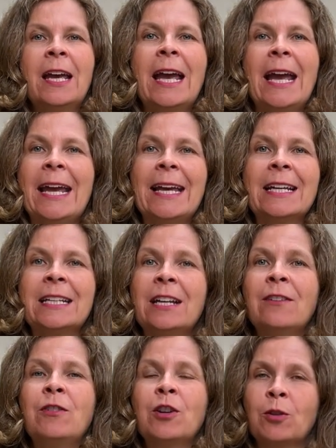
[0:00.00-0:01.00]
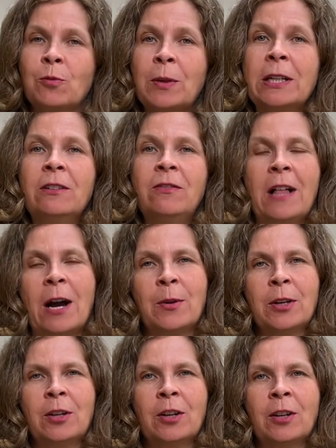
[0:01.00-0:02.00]
and if you're a real flower
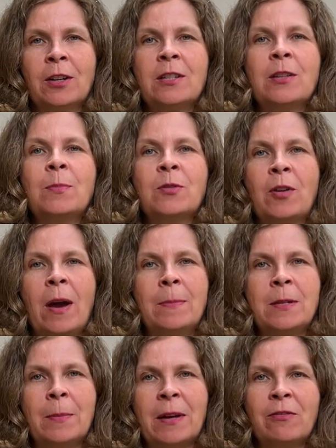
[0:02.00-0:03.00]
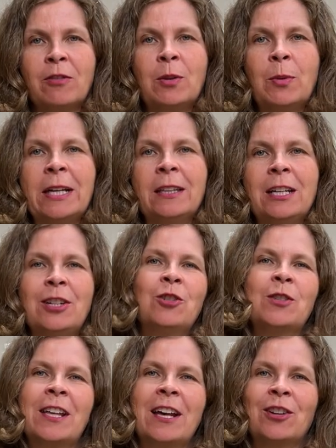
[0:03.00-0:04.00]
nerd, subscribe to my free weekly
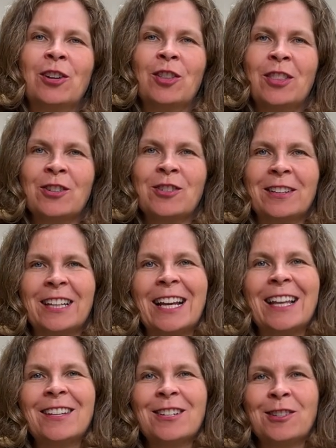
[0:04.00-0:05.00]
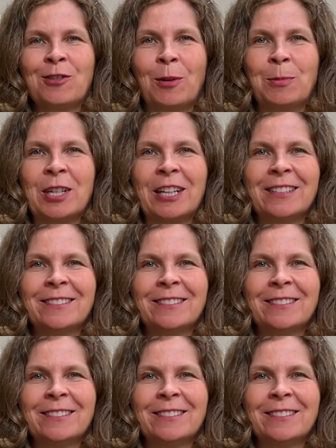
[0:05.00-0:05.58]
newsletter. There's a link in the description.